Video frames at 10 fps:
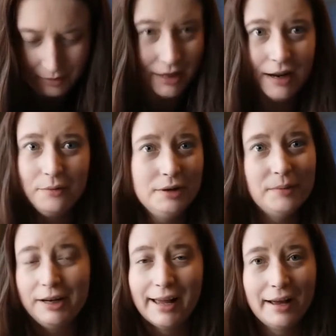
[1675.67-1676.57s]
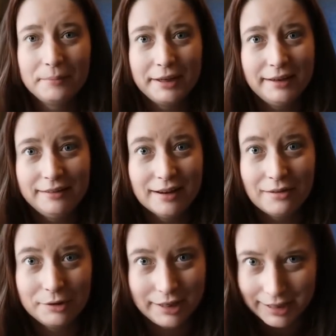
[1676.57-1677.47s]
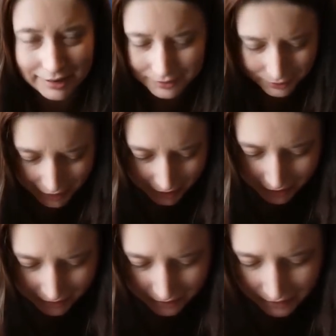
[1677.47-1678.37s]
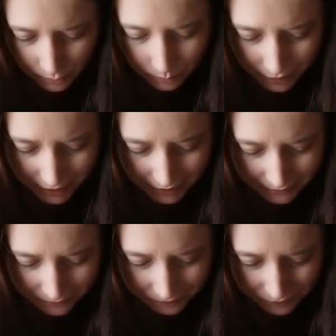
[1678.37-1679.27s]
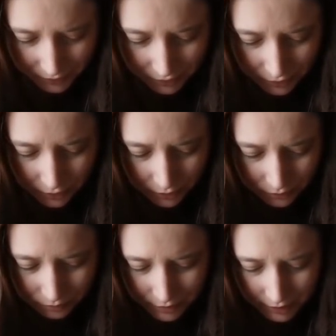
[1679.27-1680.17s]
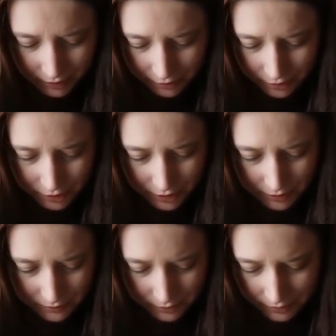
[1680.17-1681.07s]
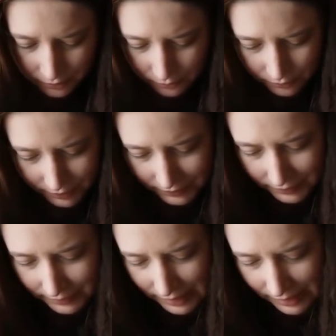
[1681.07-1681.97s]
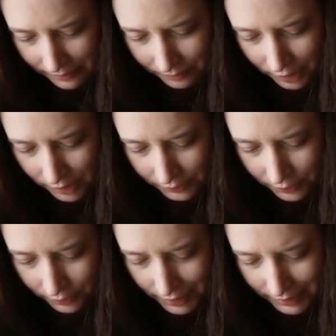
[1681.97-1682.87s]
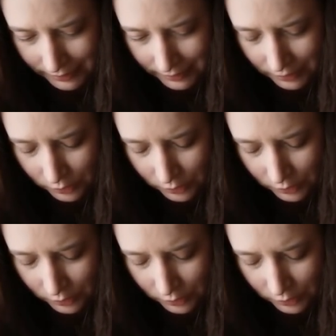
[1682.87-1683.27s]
I mean, I would have been happy not winning, it's okay. But, you know, Derek and Christian. So this is called the Greens.